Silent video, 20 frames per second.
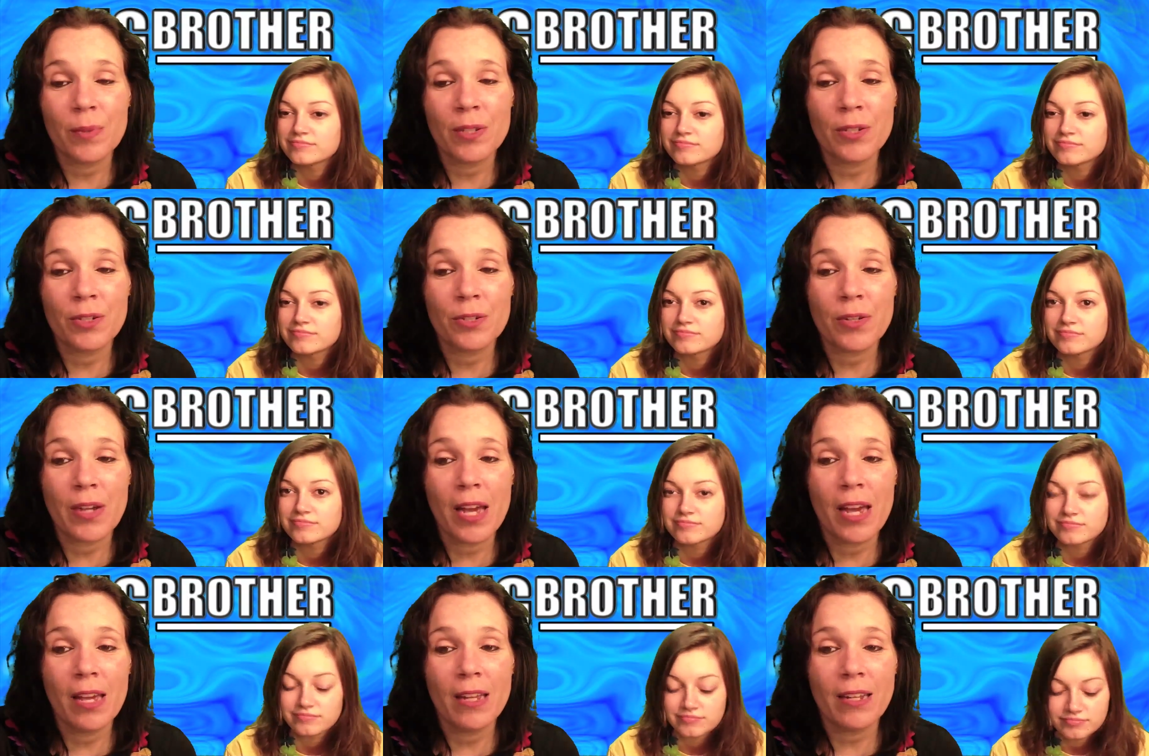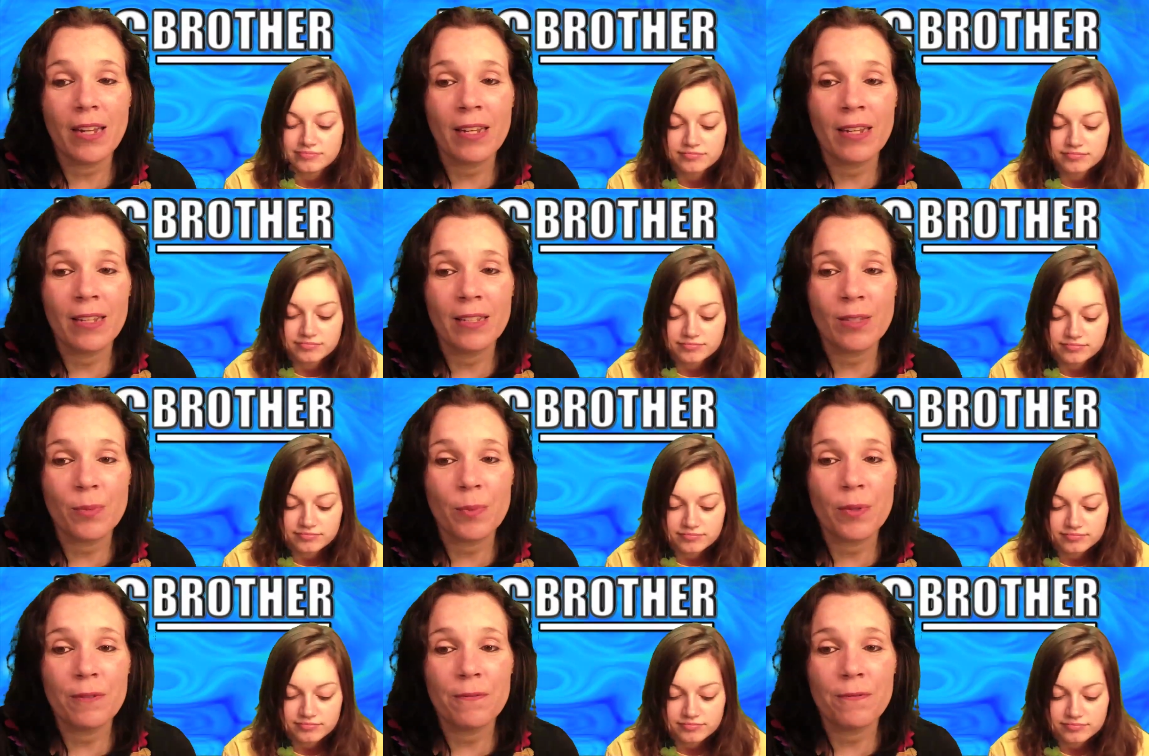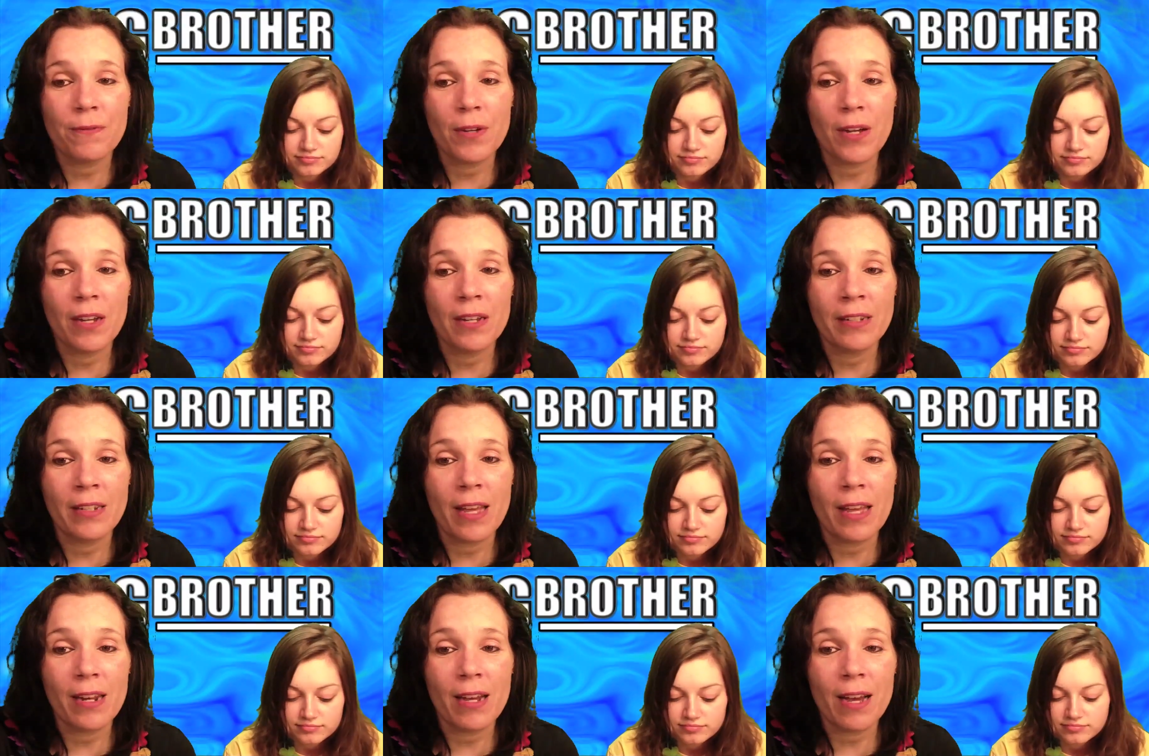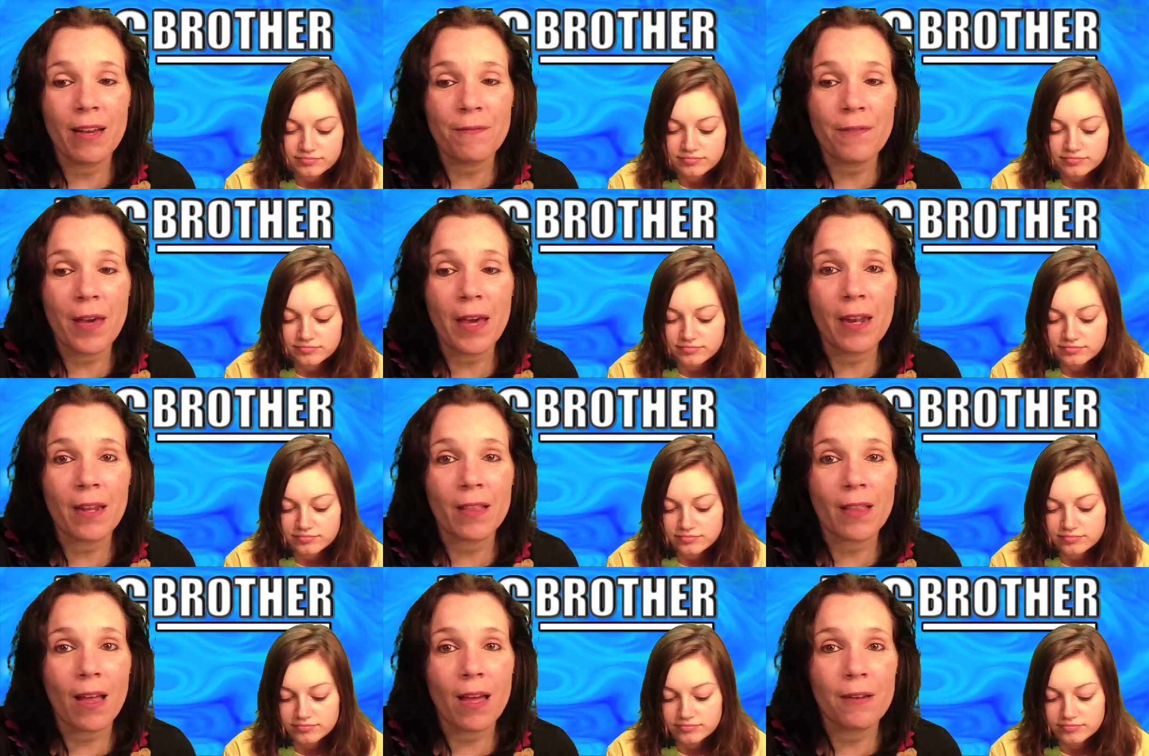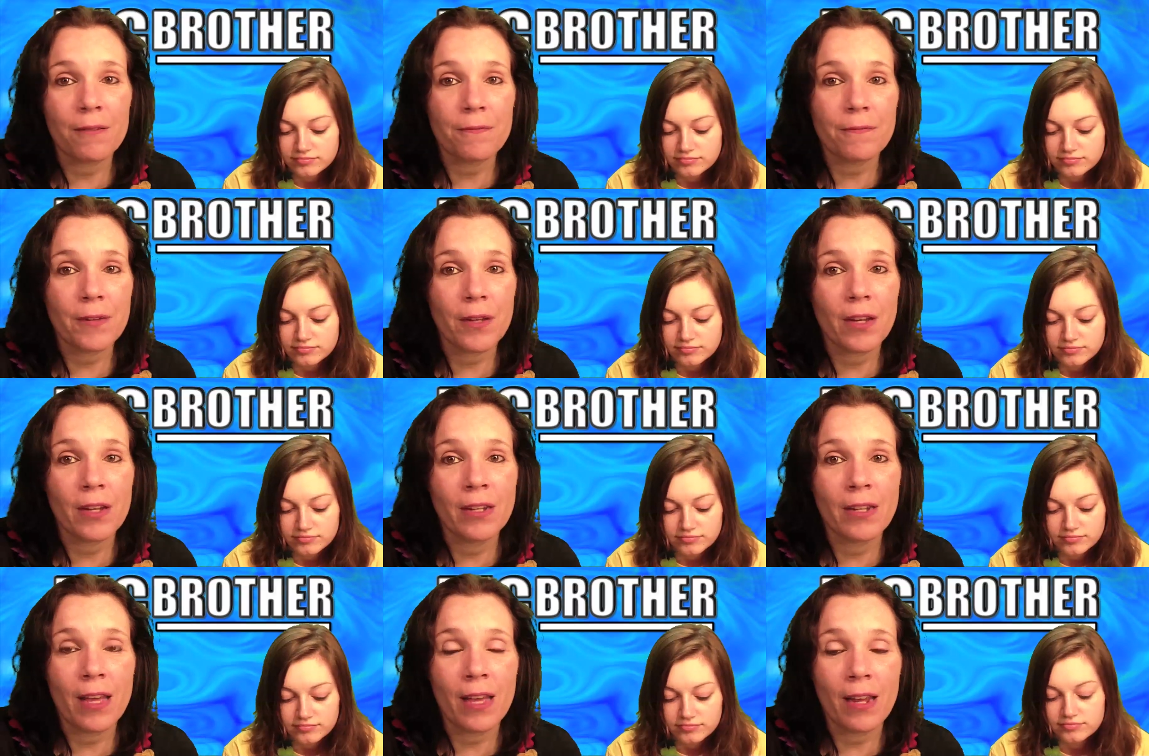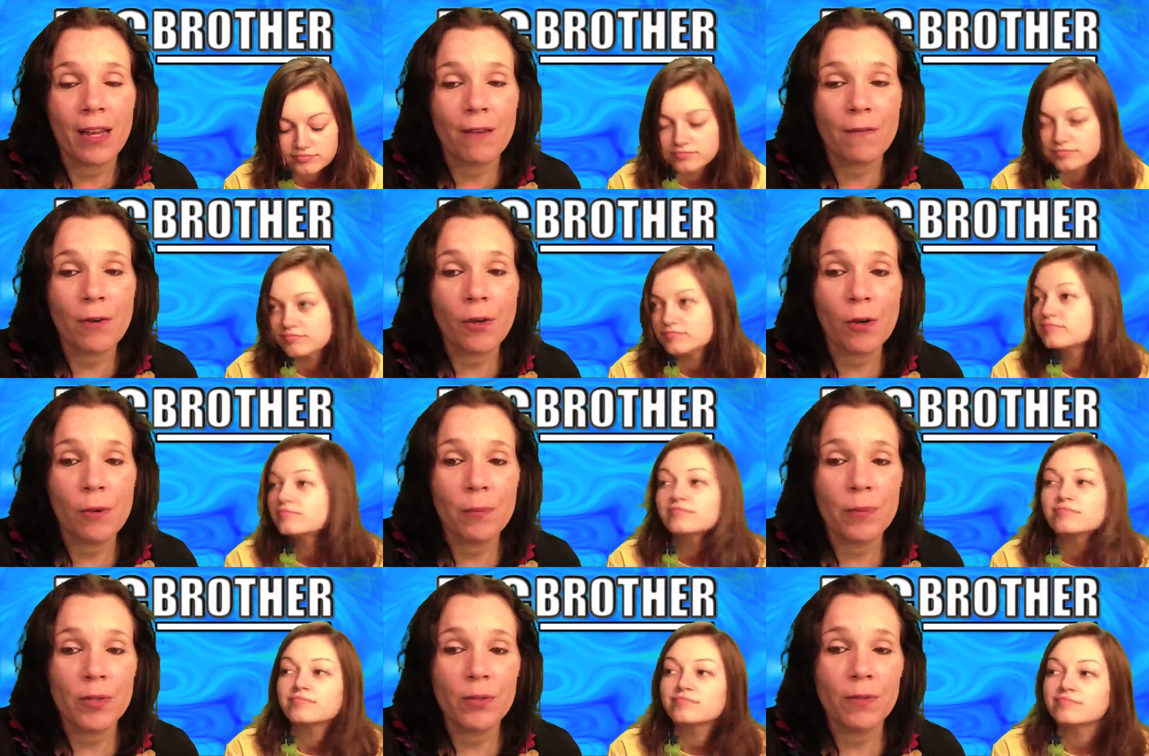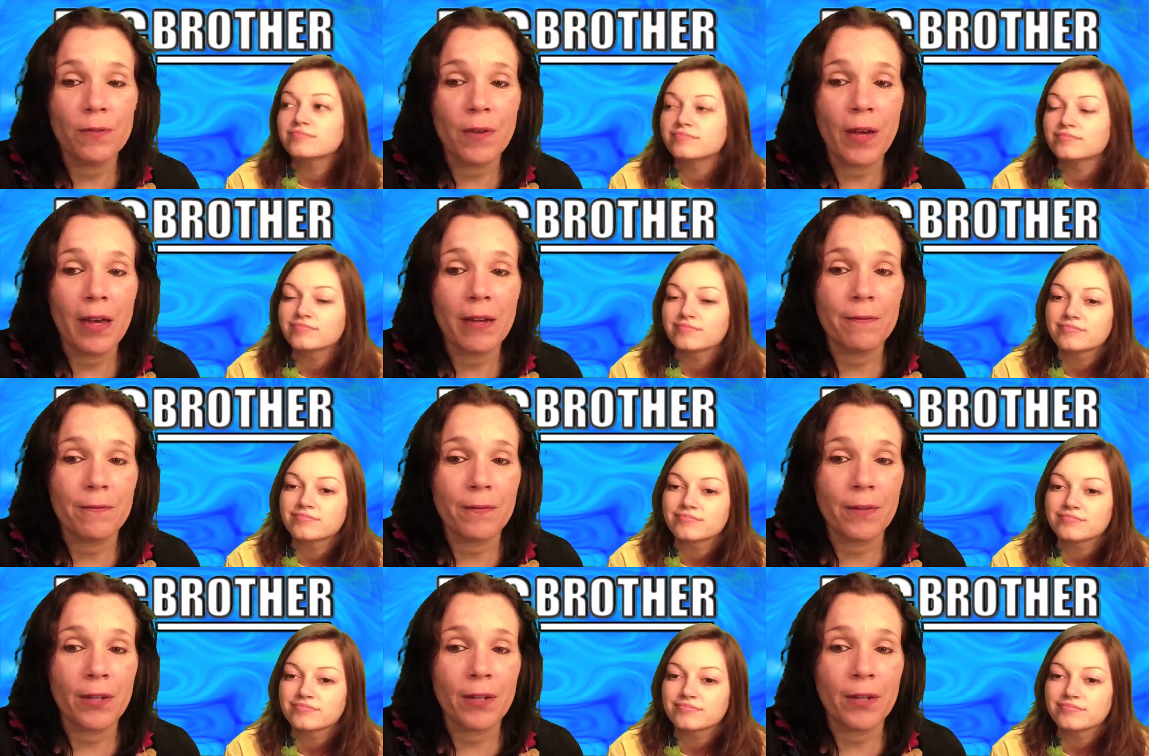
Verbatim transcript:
Speaker 1: been great, and it's been fun, and I've had a lot of fun, and I hope you've had